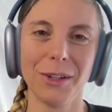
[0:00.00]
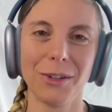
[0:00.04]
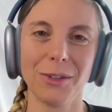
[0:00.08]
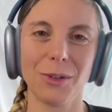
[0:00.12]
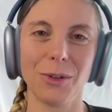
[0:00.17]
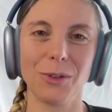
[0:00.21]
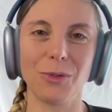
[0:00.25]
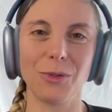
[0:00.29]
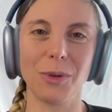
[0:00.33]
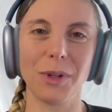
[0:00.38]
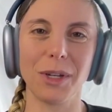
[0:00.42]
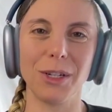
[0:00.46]

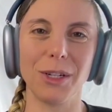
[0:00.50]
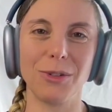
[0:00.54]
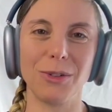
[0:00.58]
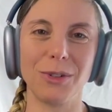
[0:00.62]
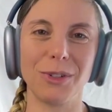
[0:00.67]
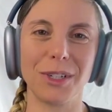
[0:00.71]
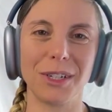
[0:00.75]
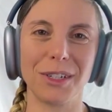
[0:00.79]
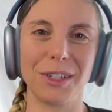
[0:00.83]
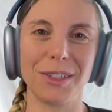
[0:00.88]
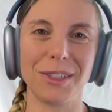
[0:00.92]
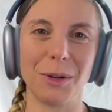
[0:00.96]
So it's really
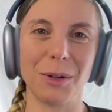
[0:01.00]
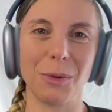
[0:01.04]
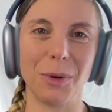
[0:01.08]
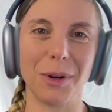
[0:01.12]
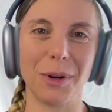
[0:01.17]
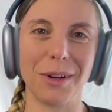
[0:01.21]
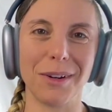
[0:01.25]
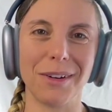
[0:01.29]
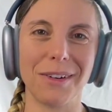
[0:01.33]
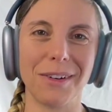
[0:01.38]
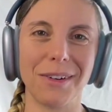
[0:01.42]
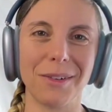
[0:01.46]
interesting to see
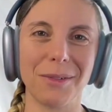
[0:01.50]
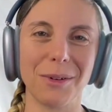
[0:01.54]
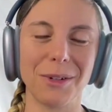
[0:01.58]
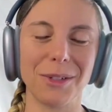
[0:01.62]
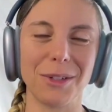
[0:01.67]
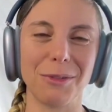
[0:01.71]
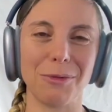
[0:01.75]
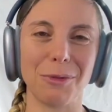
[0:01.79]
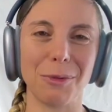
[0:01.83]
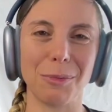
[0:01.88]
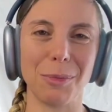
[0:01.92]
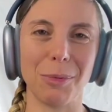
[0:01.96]
what
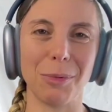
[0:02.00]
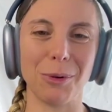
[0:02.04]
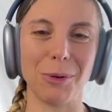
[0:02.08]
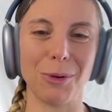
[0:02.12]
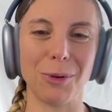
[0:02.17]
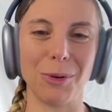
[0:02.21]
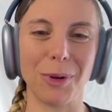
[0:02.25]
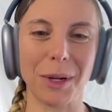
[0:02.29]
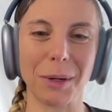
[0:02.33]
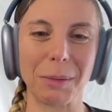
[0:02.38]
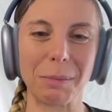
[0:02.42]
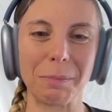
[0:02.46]
different people are
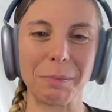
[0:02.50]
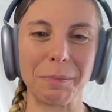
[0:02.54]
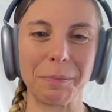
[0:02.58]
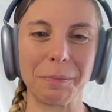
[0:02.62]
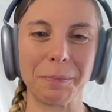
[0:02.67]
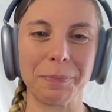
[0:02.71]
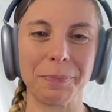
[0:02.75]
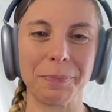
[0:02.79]
doing.